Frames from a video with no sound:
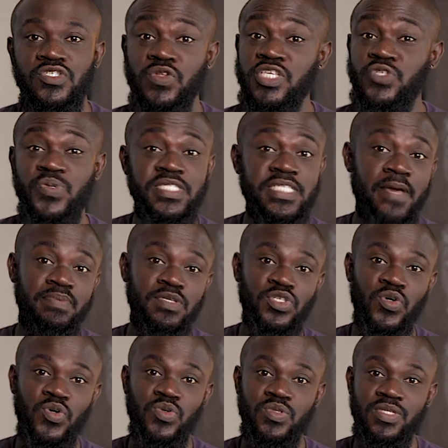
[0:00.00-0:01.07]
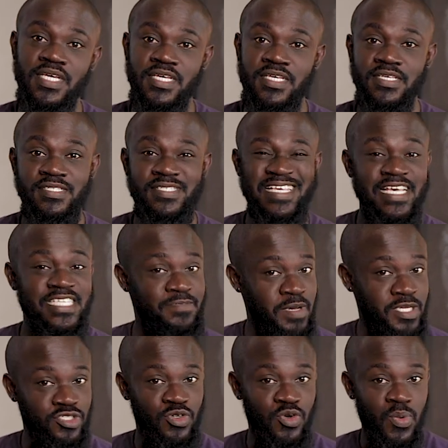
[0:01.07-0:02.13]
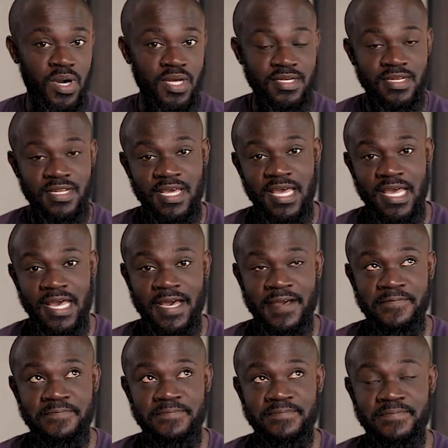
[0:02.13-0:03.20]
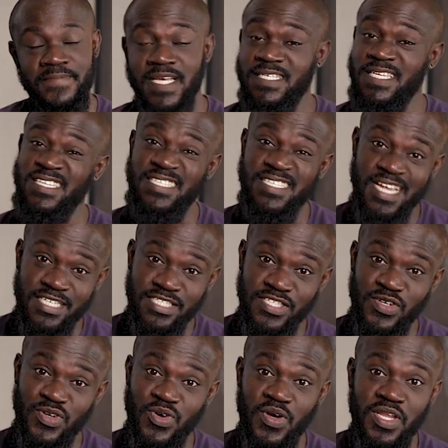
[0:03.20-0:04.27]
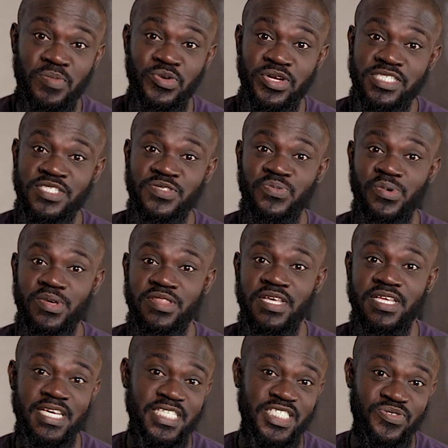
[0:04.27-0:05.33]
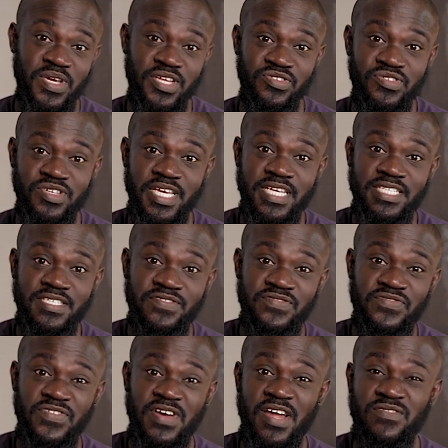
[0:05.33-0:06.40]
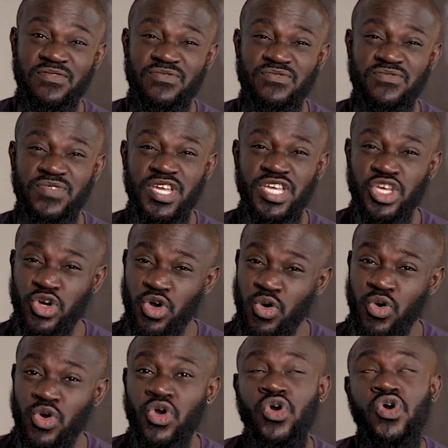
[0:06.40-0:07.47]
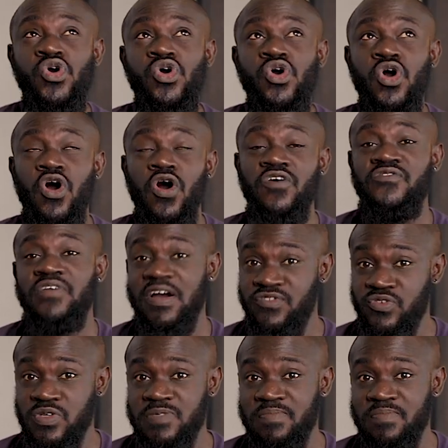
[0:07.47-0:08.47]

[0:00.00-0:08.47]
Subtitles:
So this week's episode is a special one. It's an international collaboration with a Nigerian creative, Rio of Afro